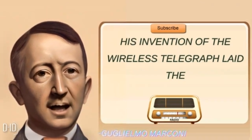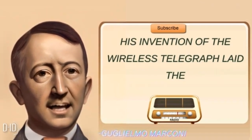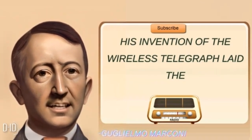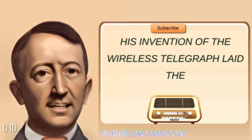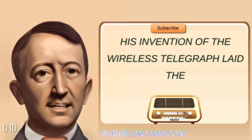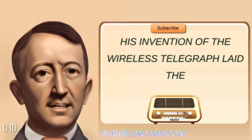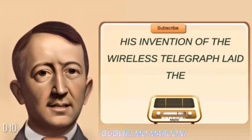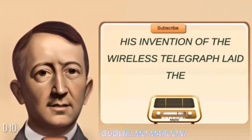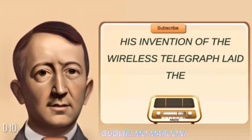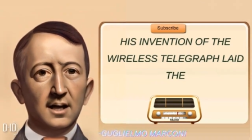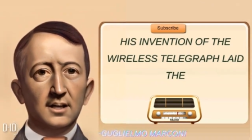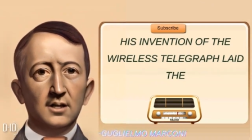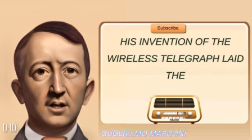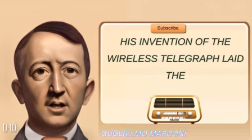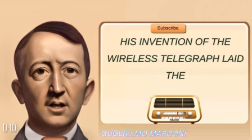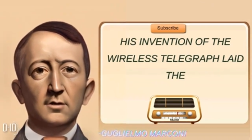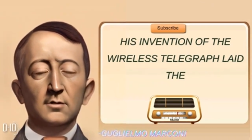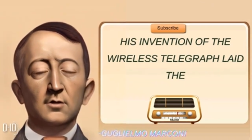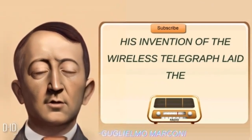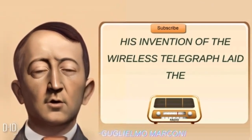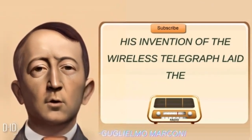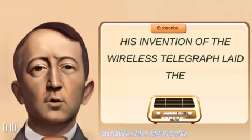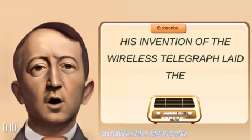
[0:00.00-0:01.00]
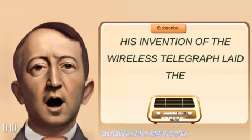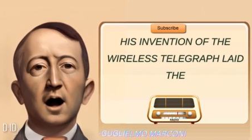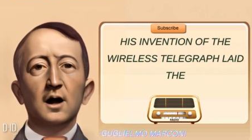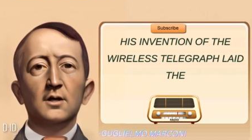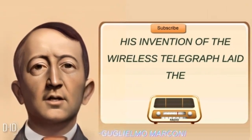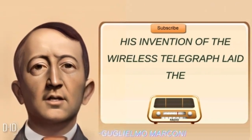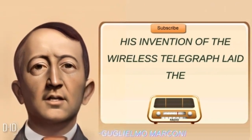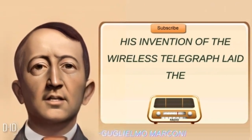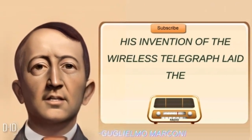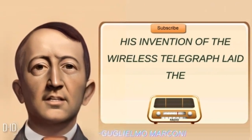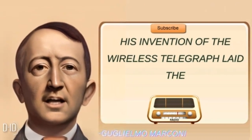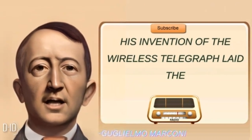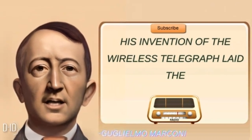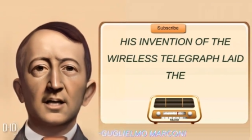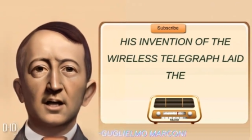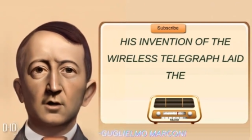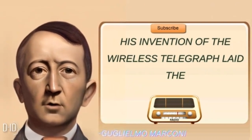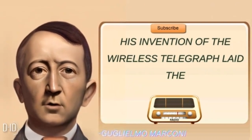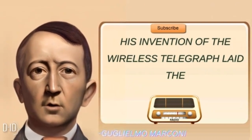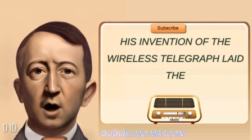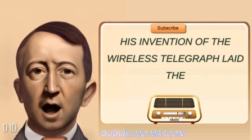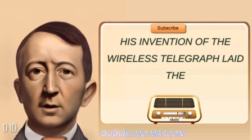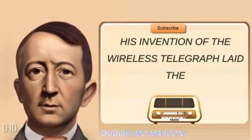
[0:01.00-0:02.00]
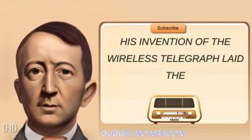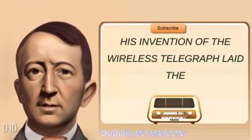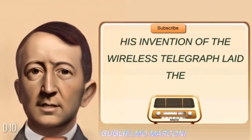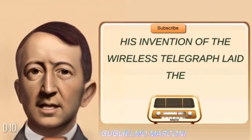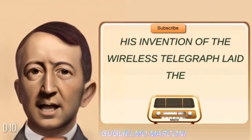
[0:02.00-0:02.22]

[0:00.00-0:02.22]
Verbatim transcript: his invention of the wireless telegraph